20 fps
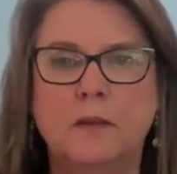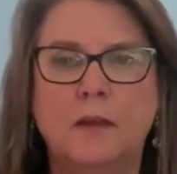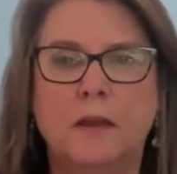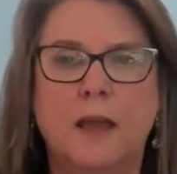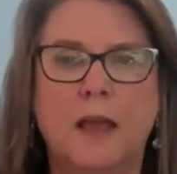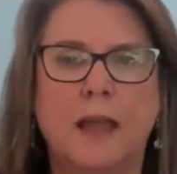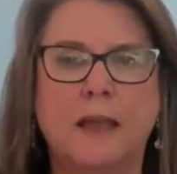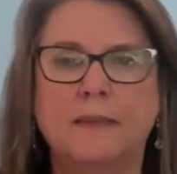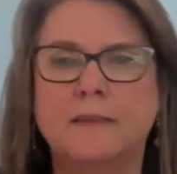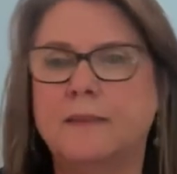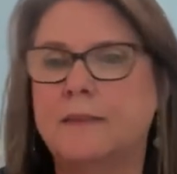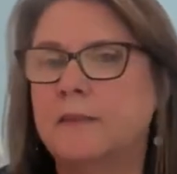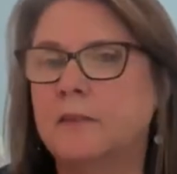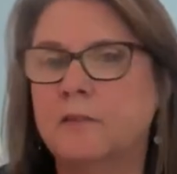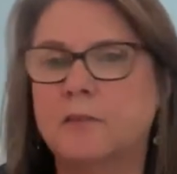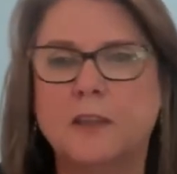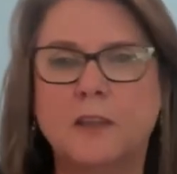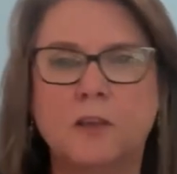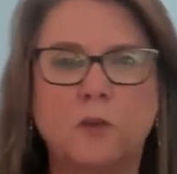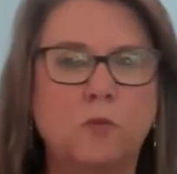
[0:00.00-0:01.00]
I still
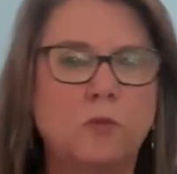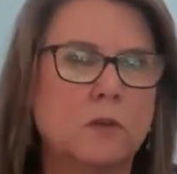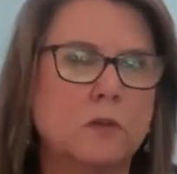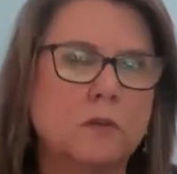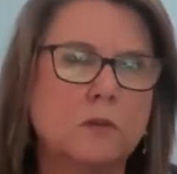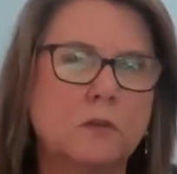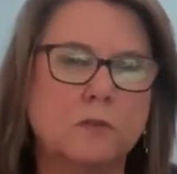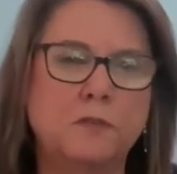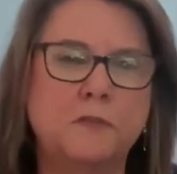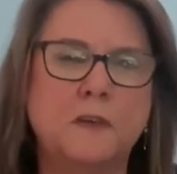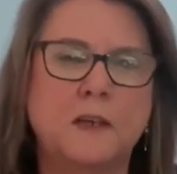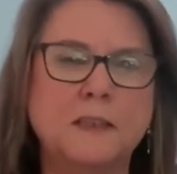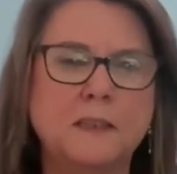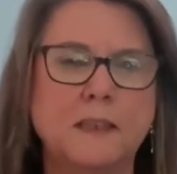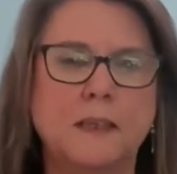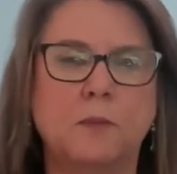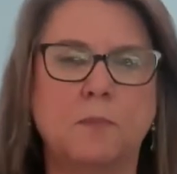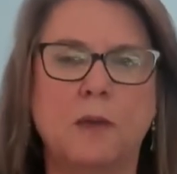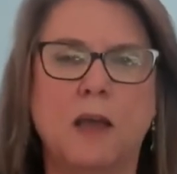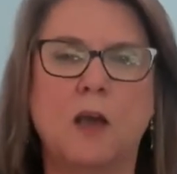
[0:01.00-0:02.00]
think we're a little
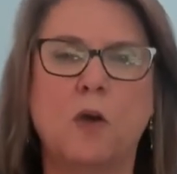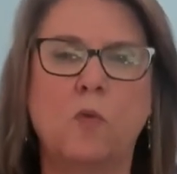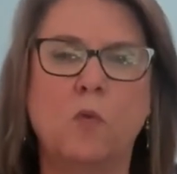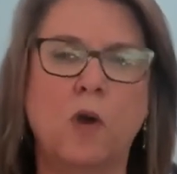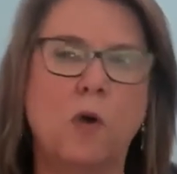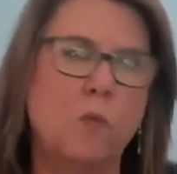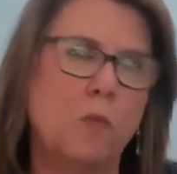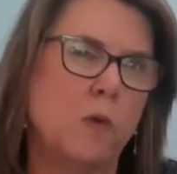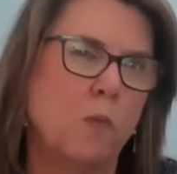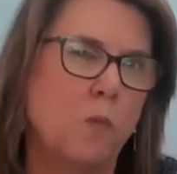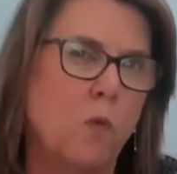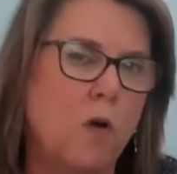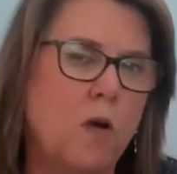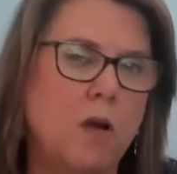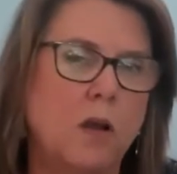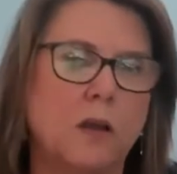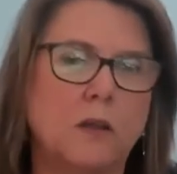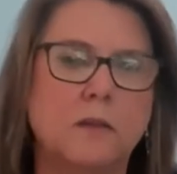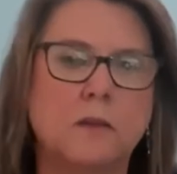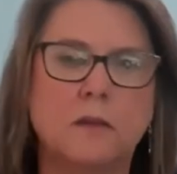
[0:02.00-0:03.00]
fuzzy about what we
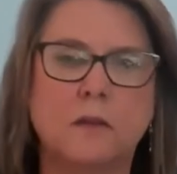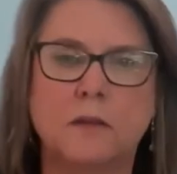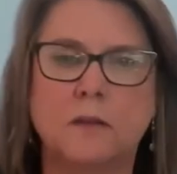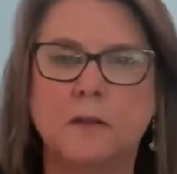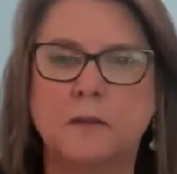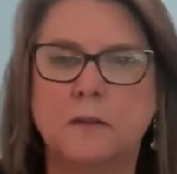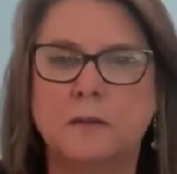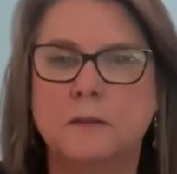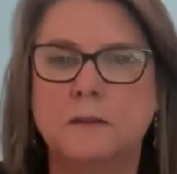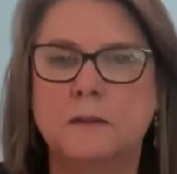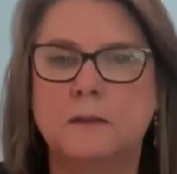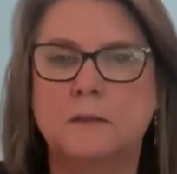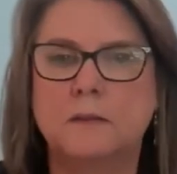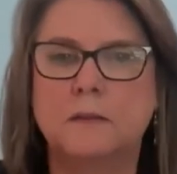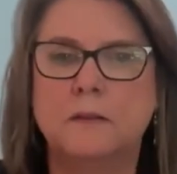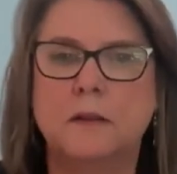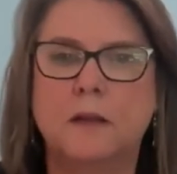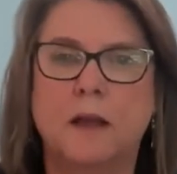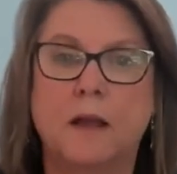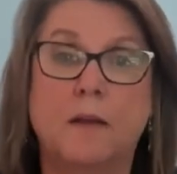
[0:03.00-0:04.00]
want.
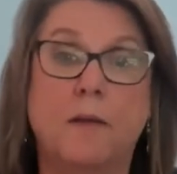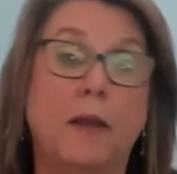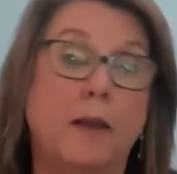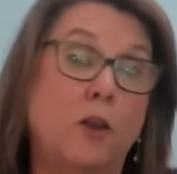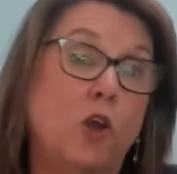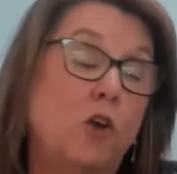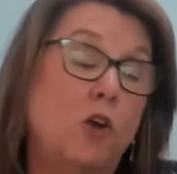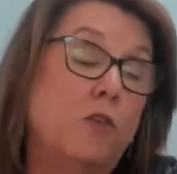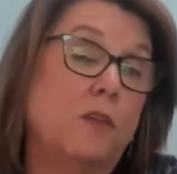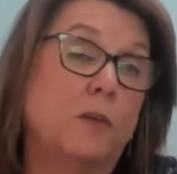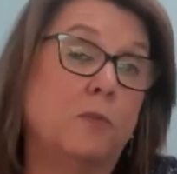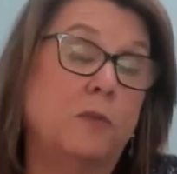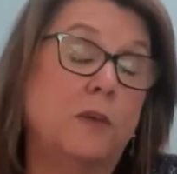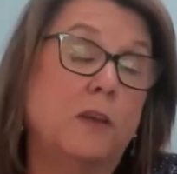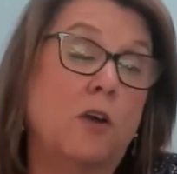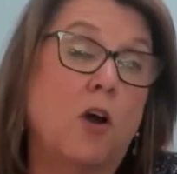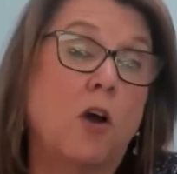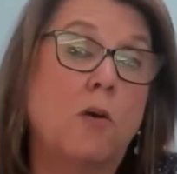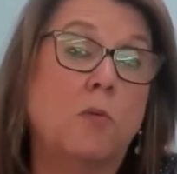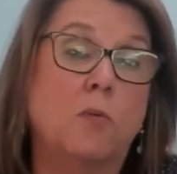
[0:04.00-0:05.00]
I know that we
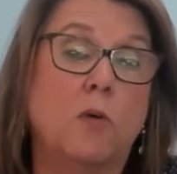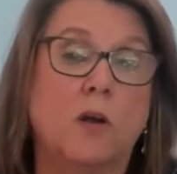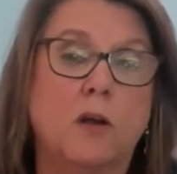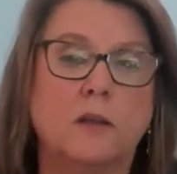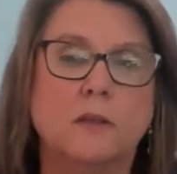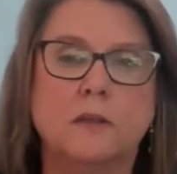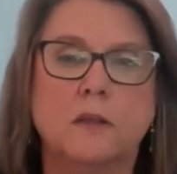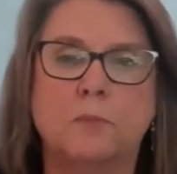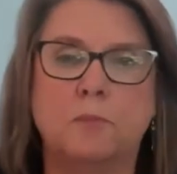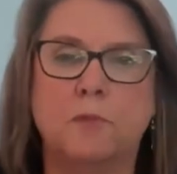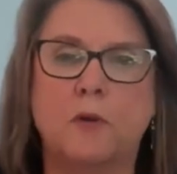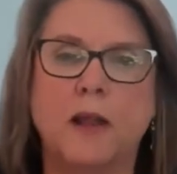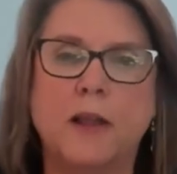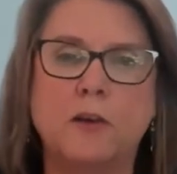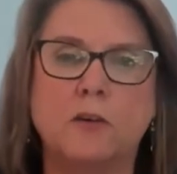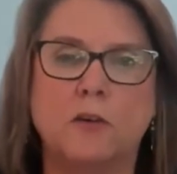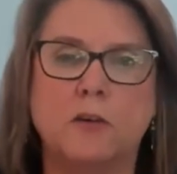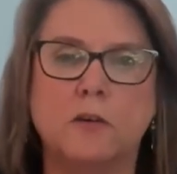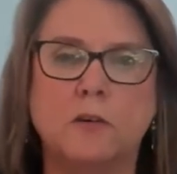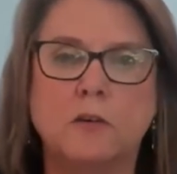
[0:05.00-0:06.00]
all want a
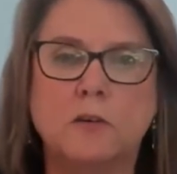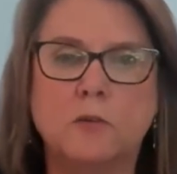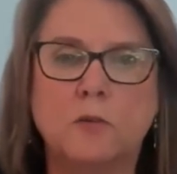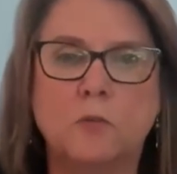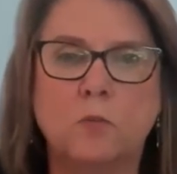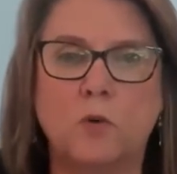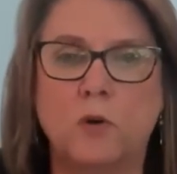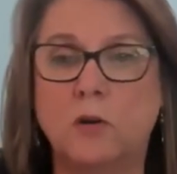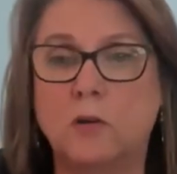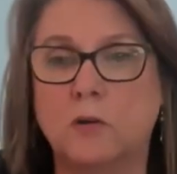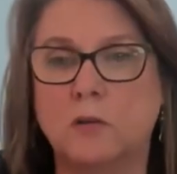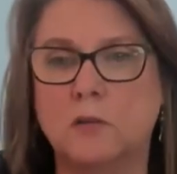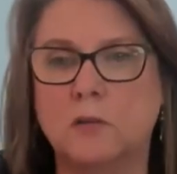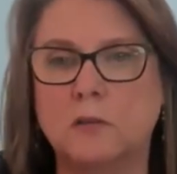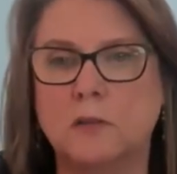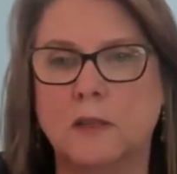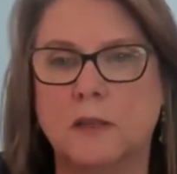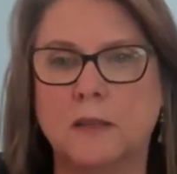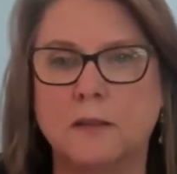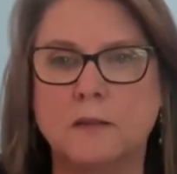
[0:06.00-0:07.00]
brighter world
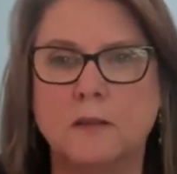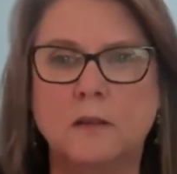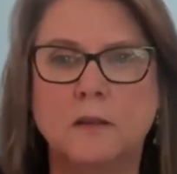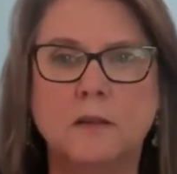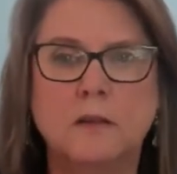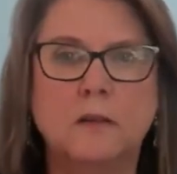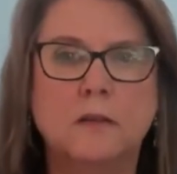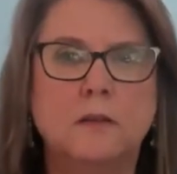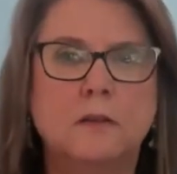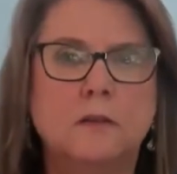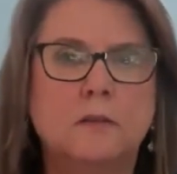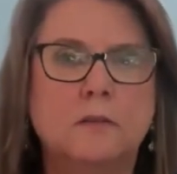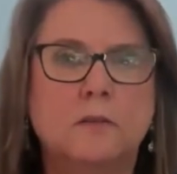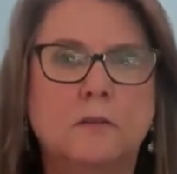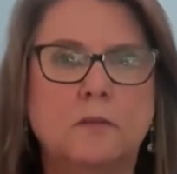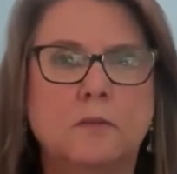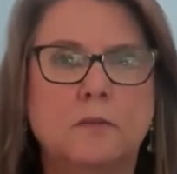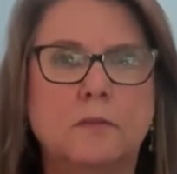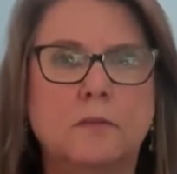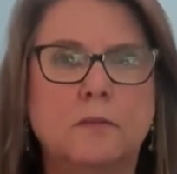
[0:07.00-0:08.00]
that
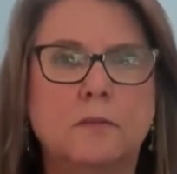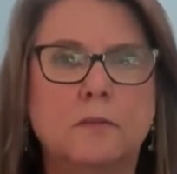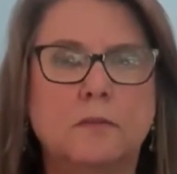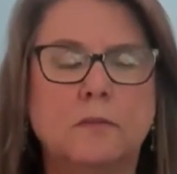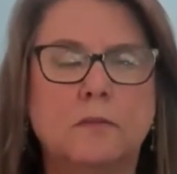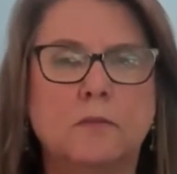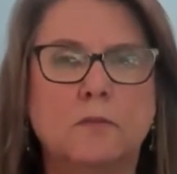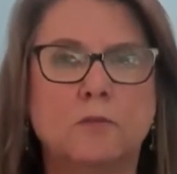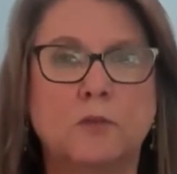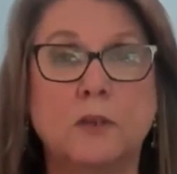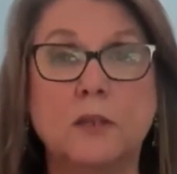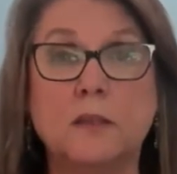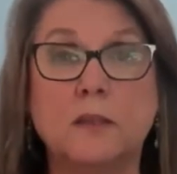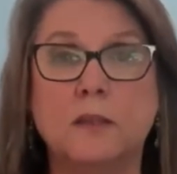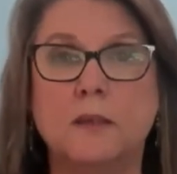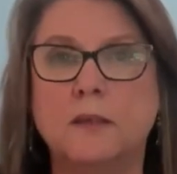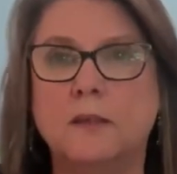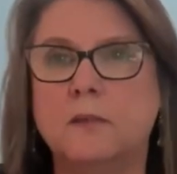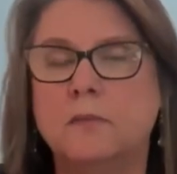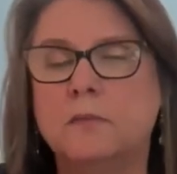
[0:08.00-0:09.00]

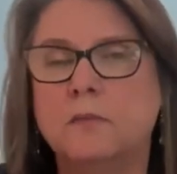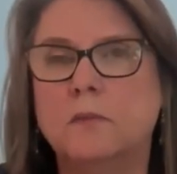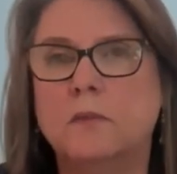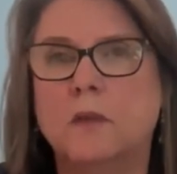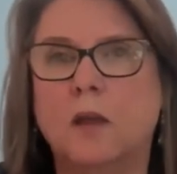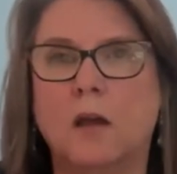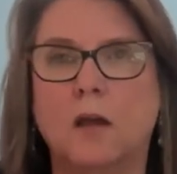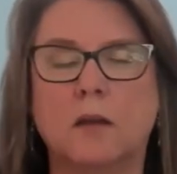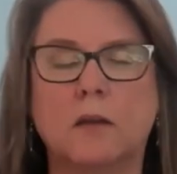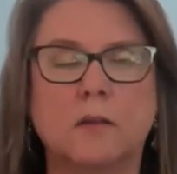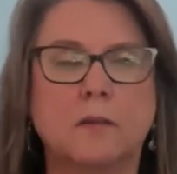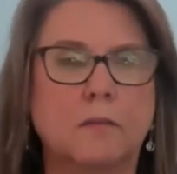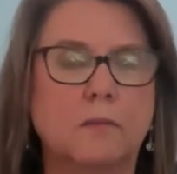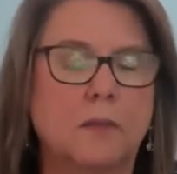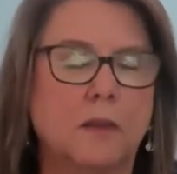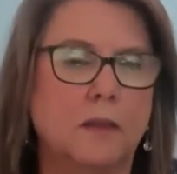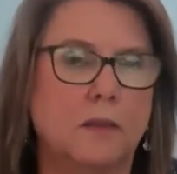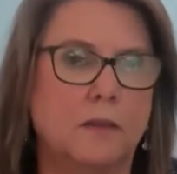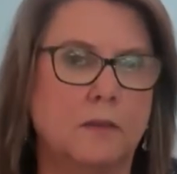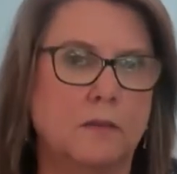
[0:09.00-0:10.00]
really
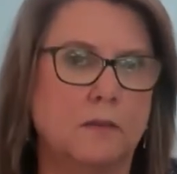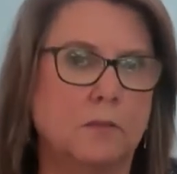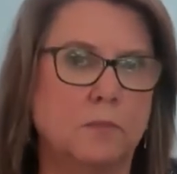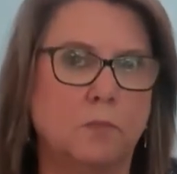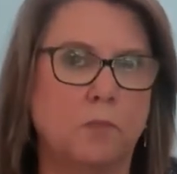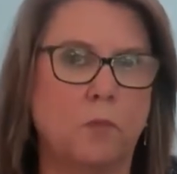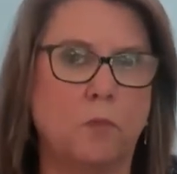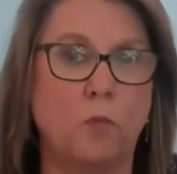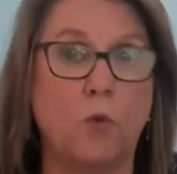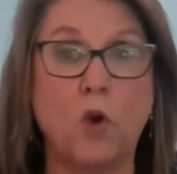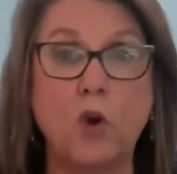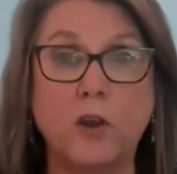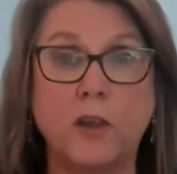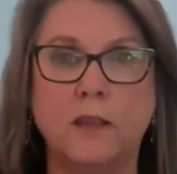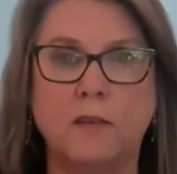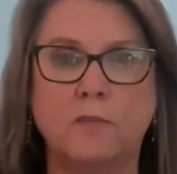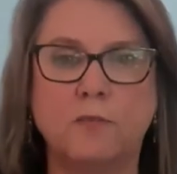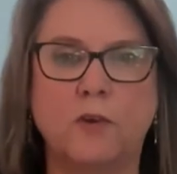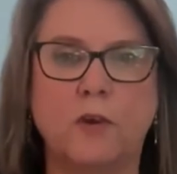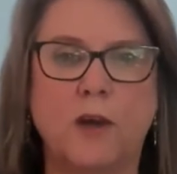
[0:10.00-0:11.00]
is
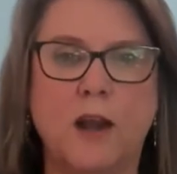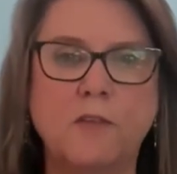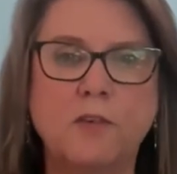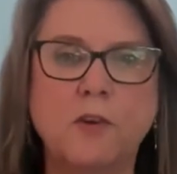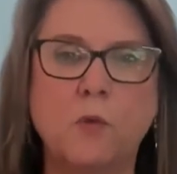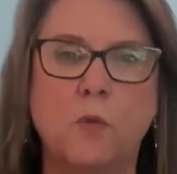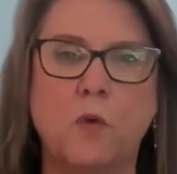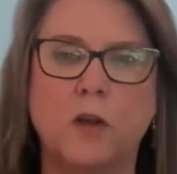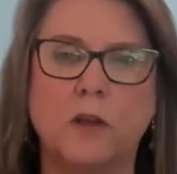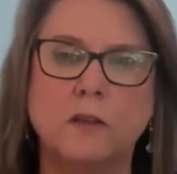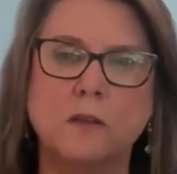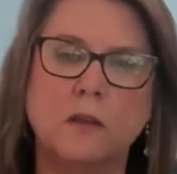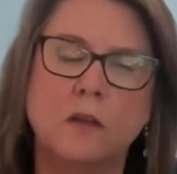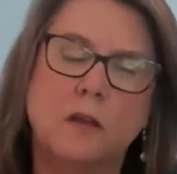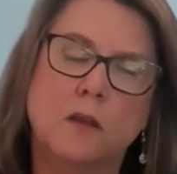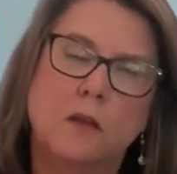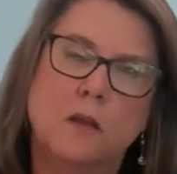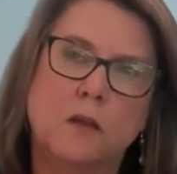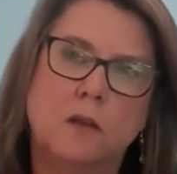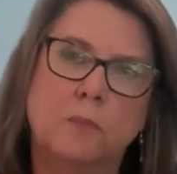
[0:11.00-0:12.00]
working for everyone,
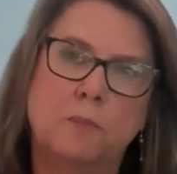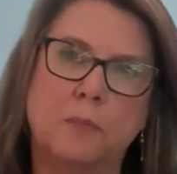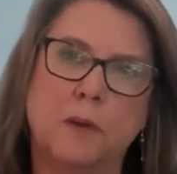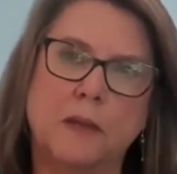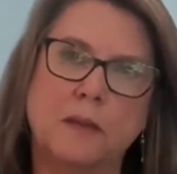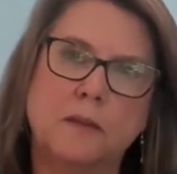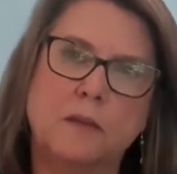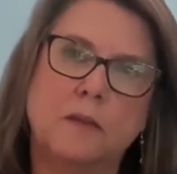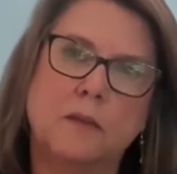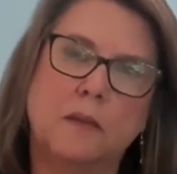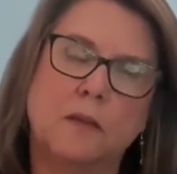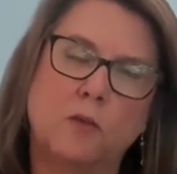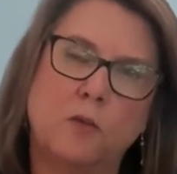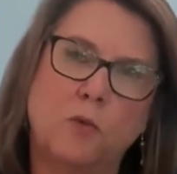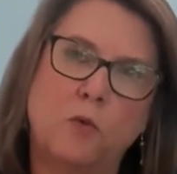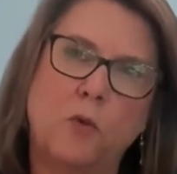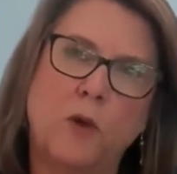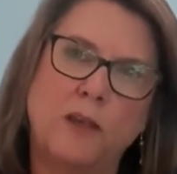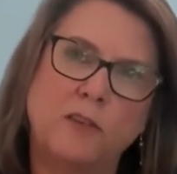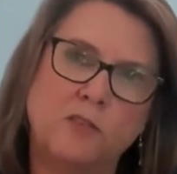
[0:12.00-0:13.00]
but the
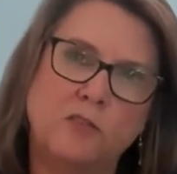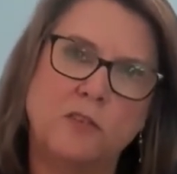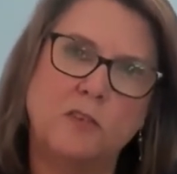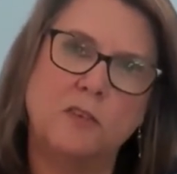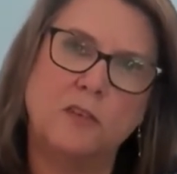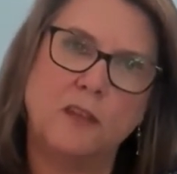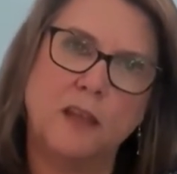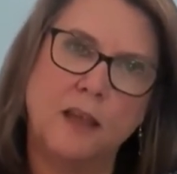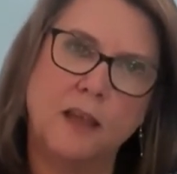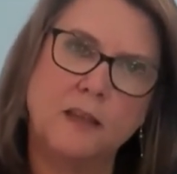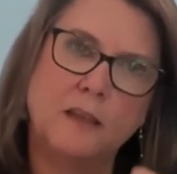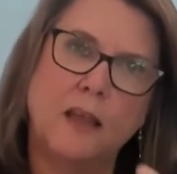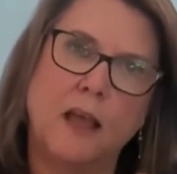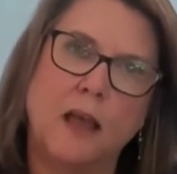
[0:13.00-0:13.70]
question that